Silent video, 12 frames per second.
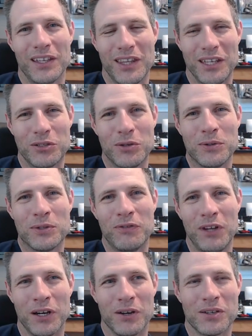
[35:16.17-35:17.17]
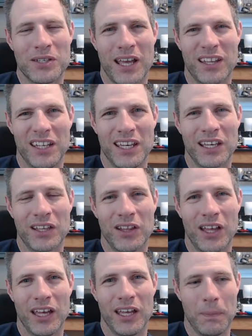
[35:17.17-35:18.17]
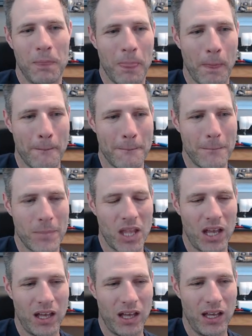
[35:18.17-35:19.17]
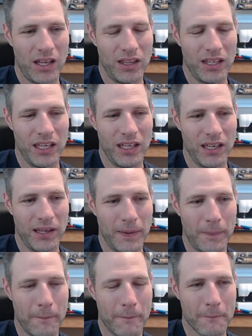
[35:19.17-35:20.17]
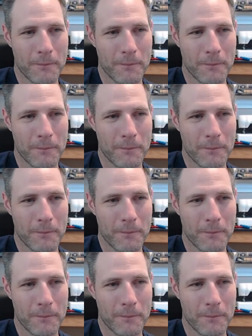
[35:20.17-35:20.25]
these two spheres down the incline, the